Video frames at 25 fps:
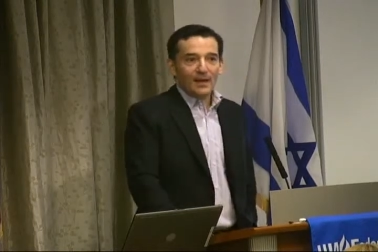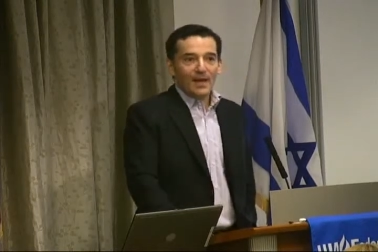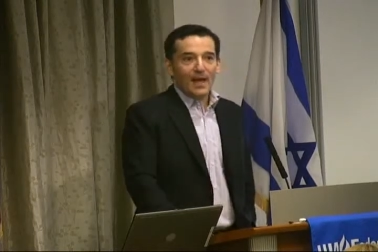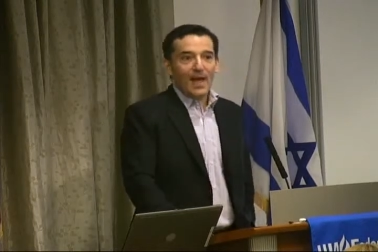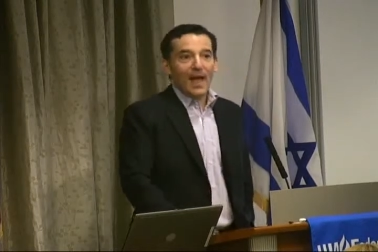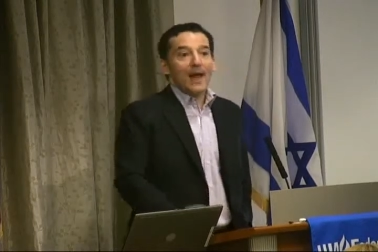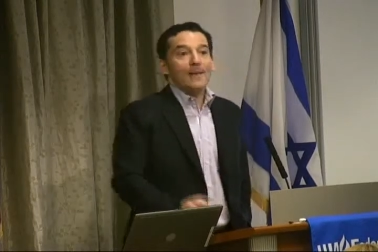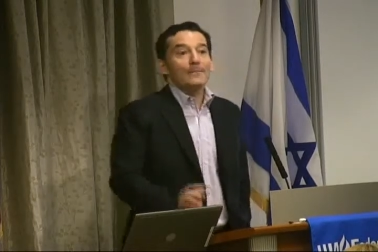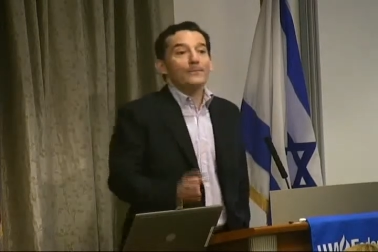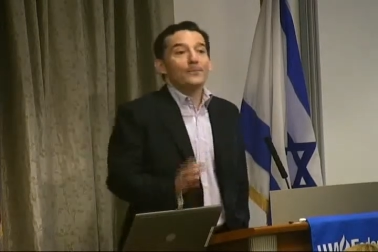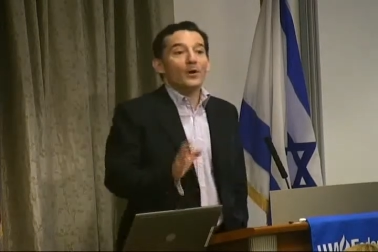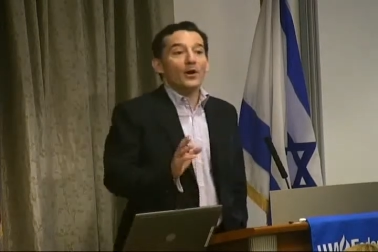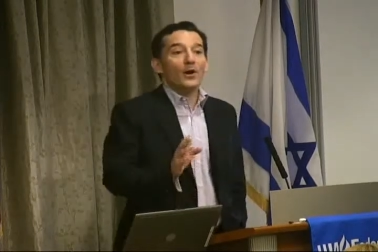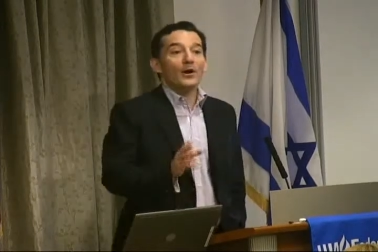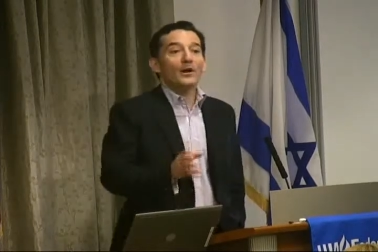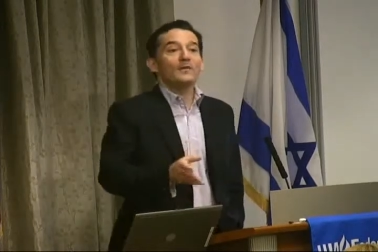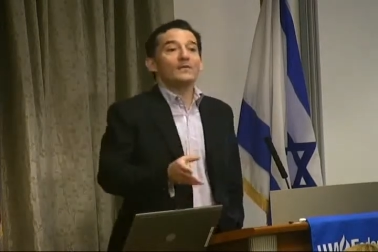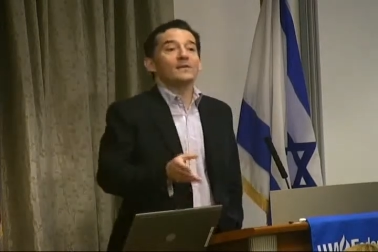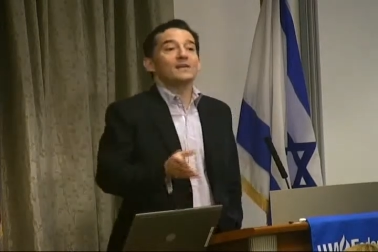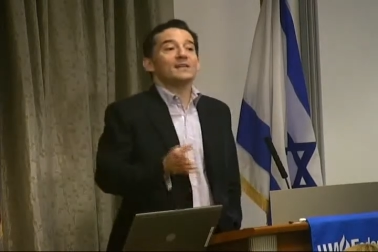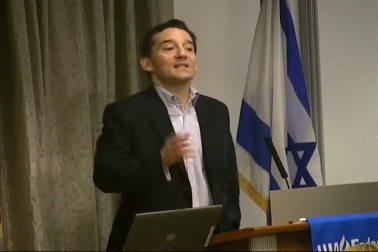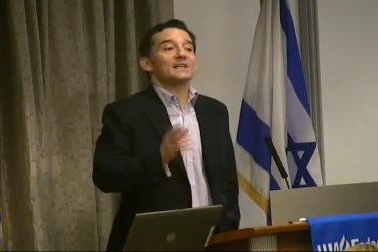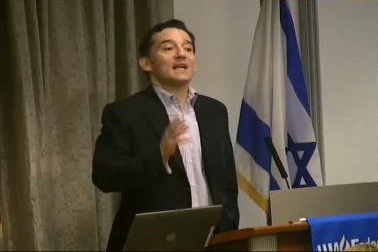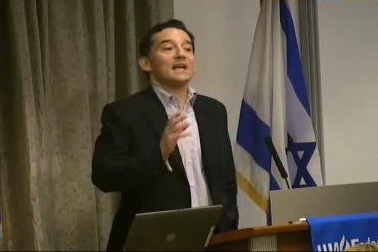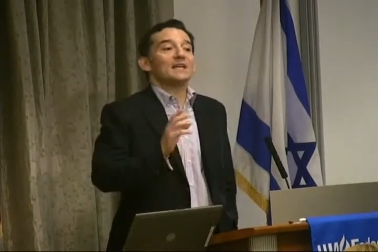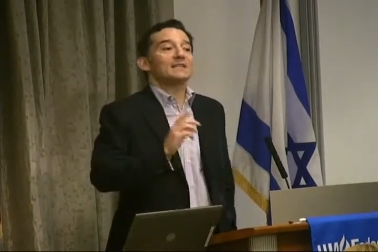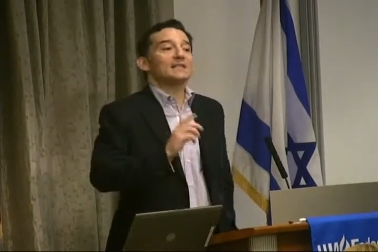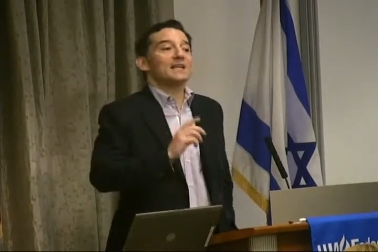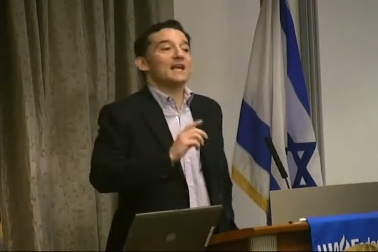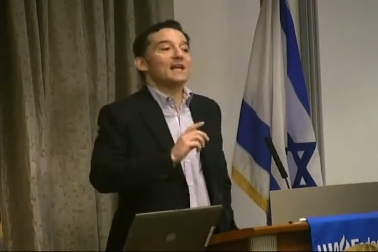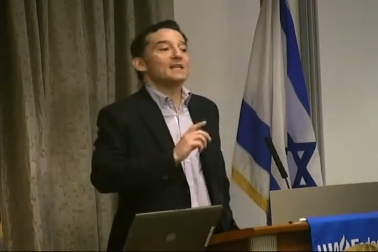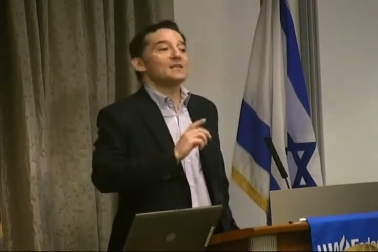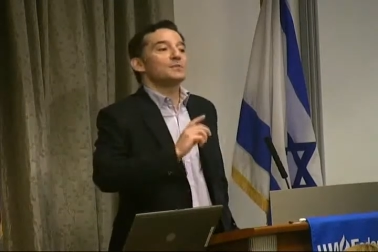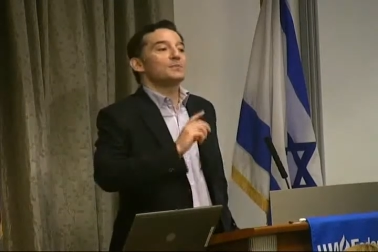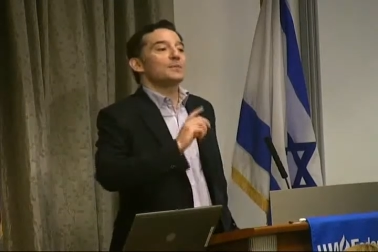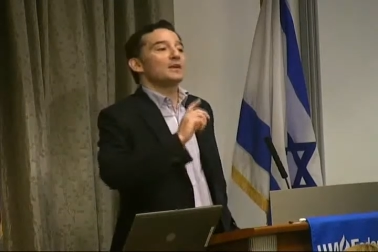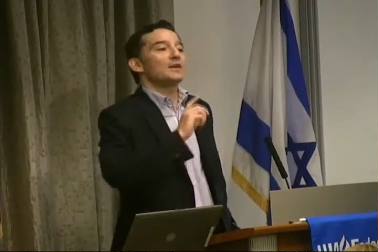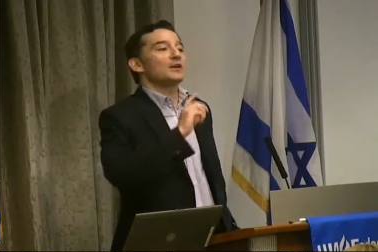And part of it, as I said,
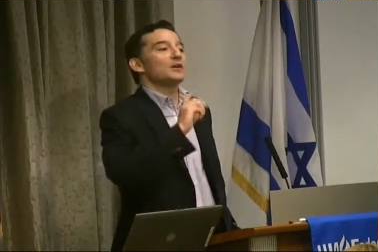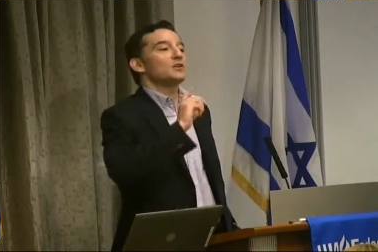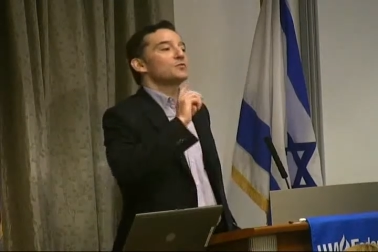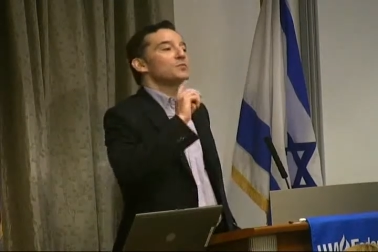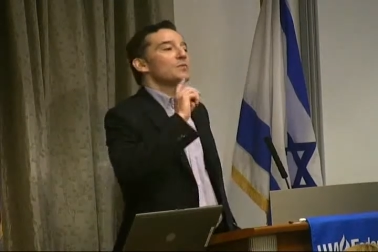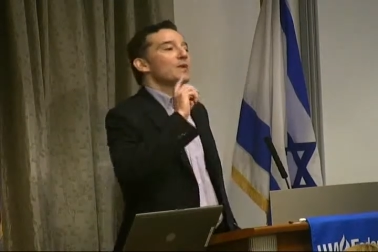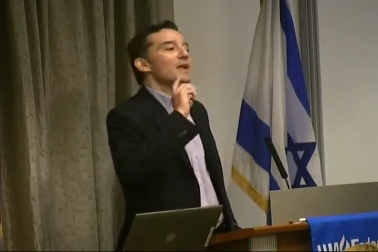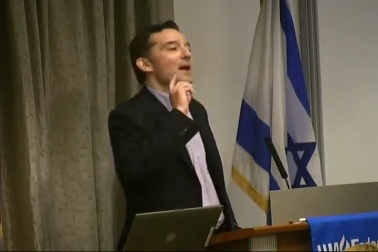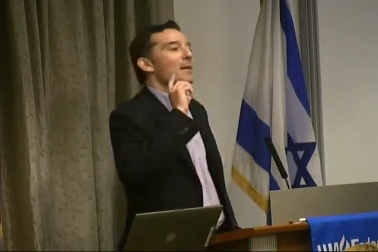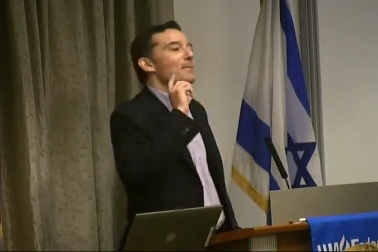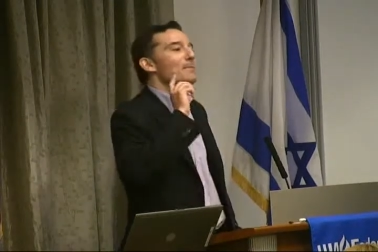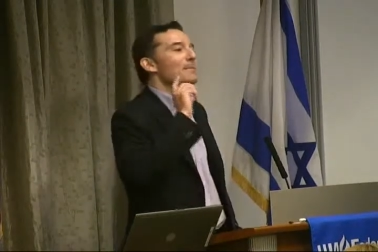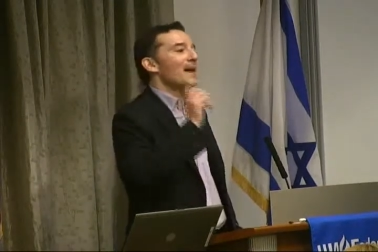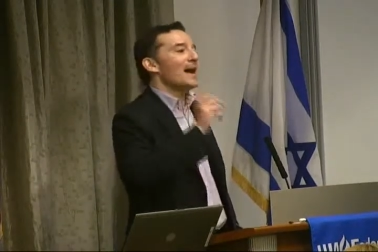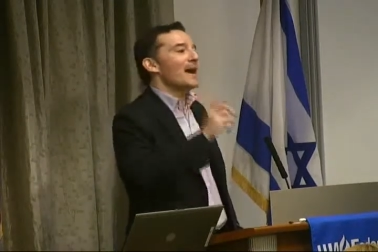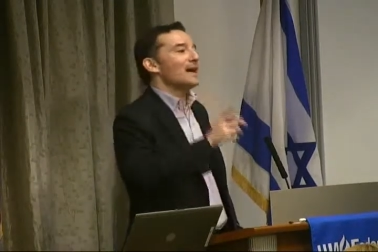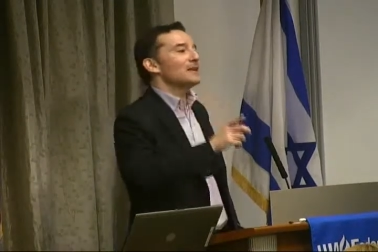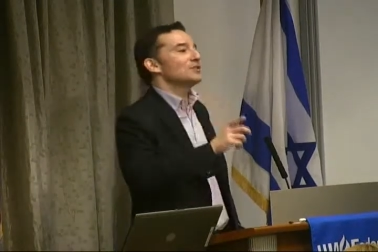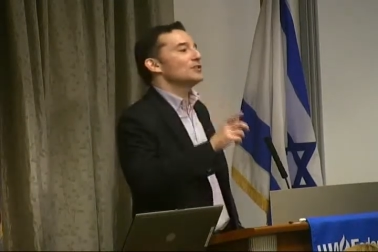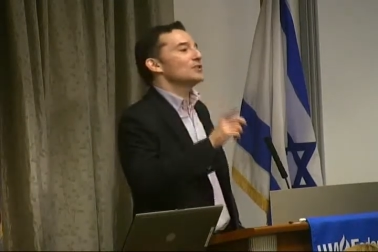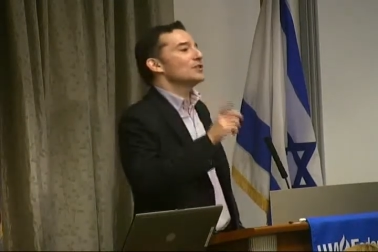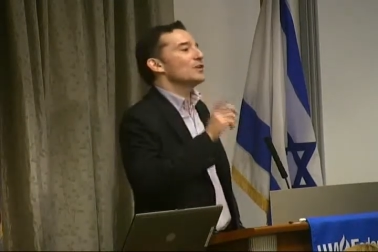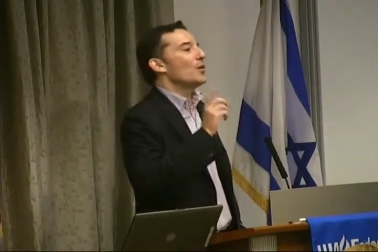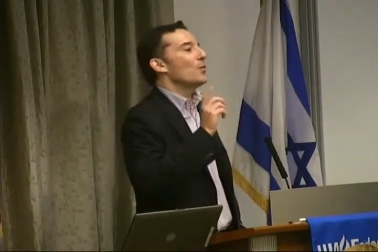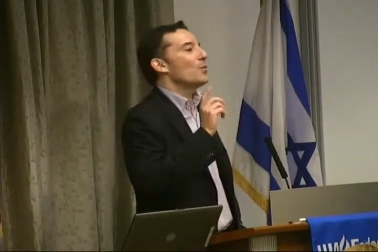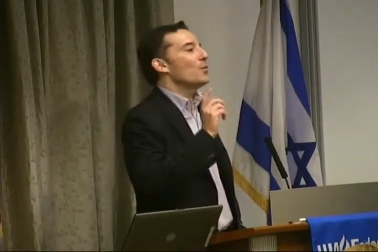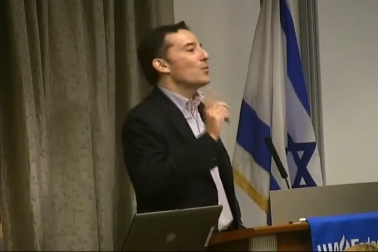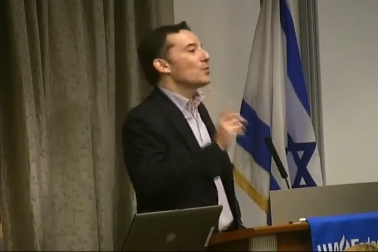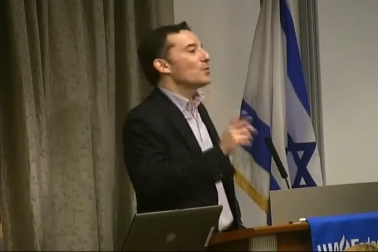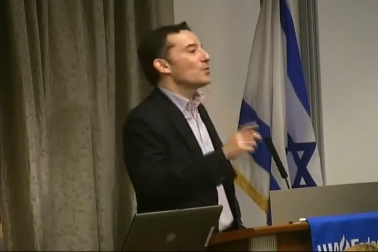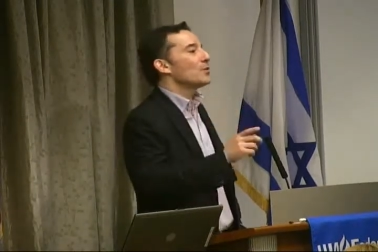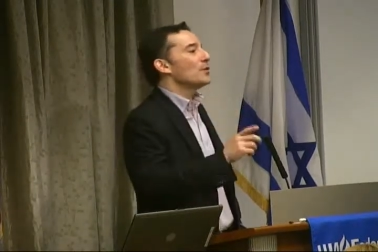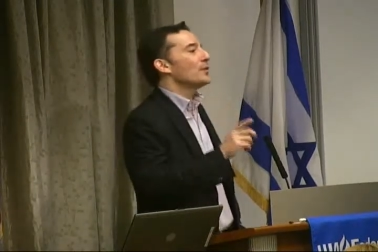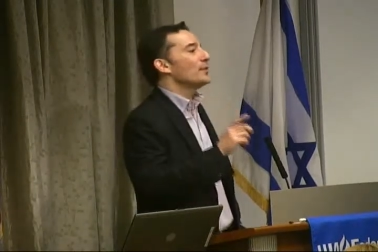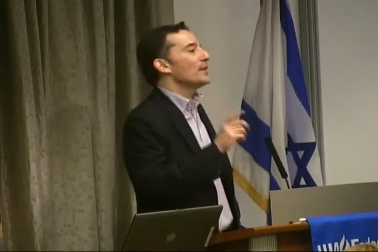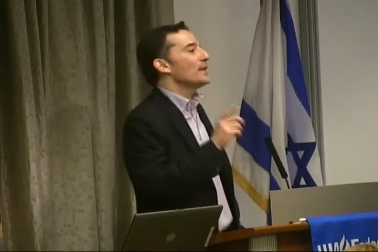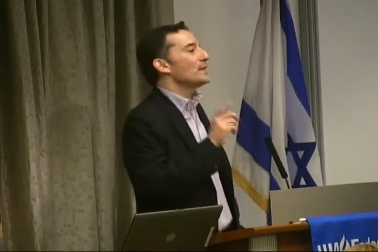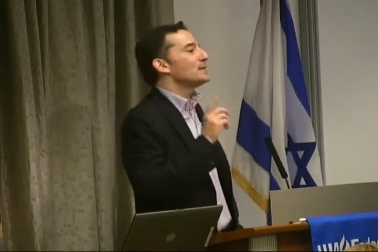is because we imagine a
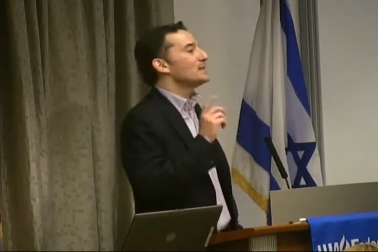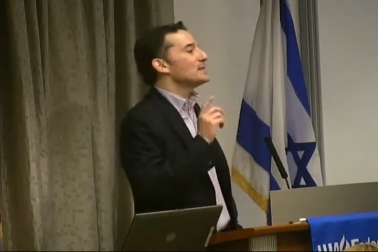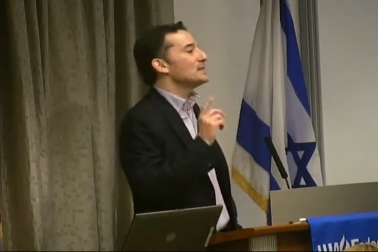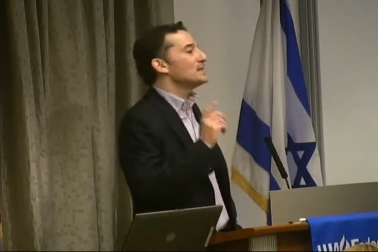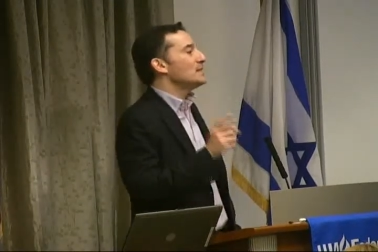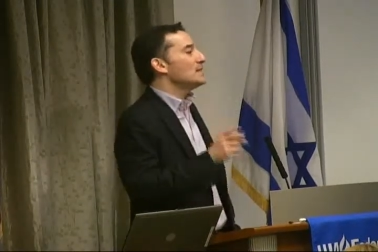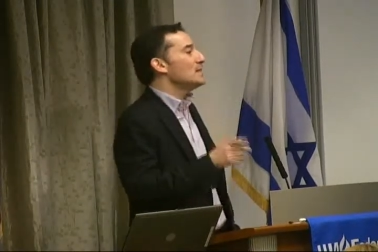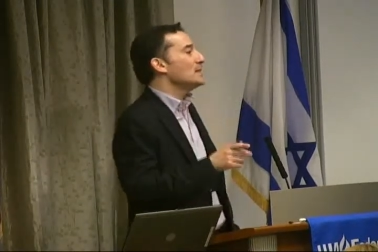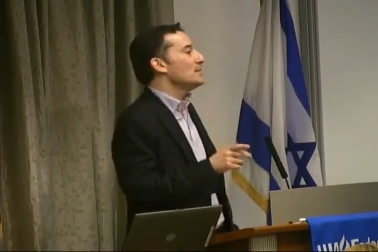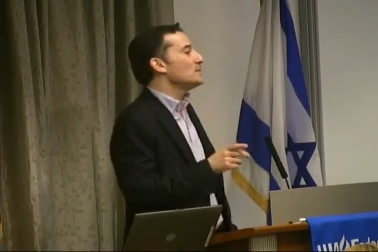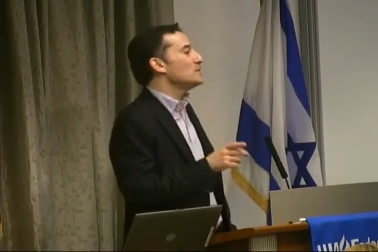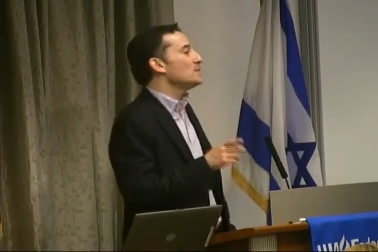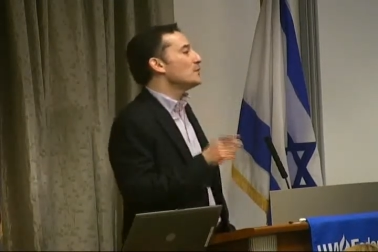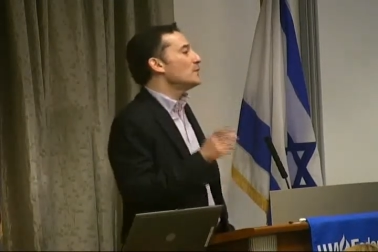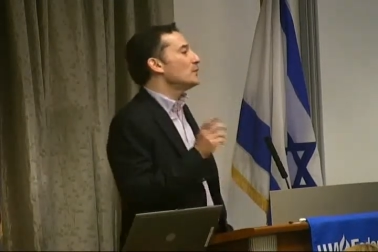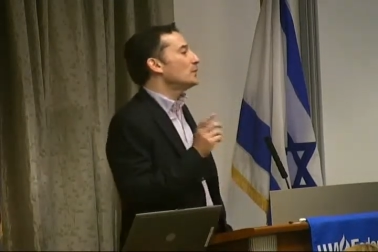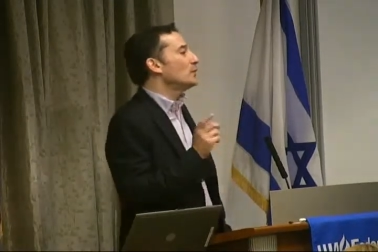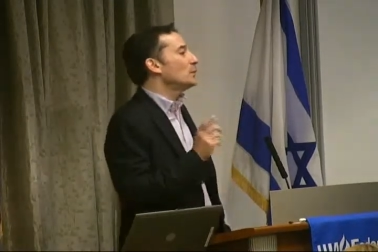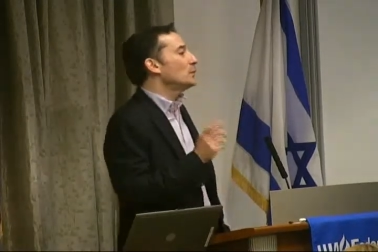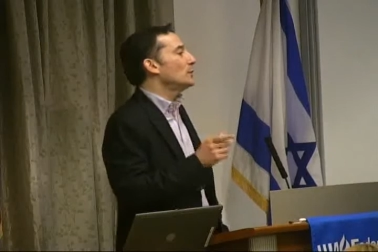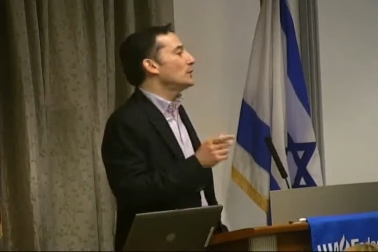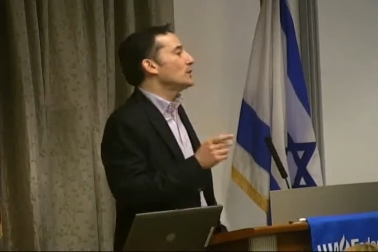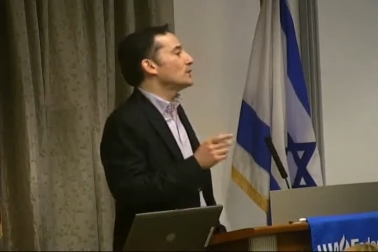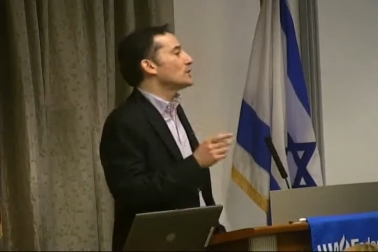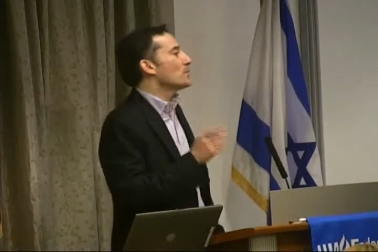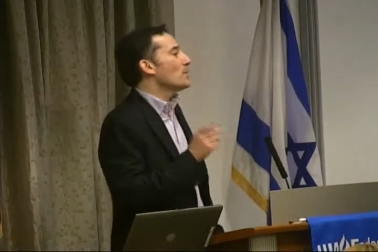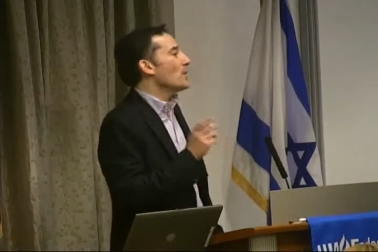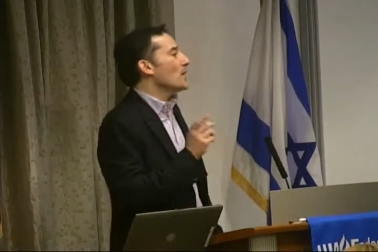world that seems foolish.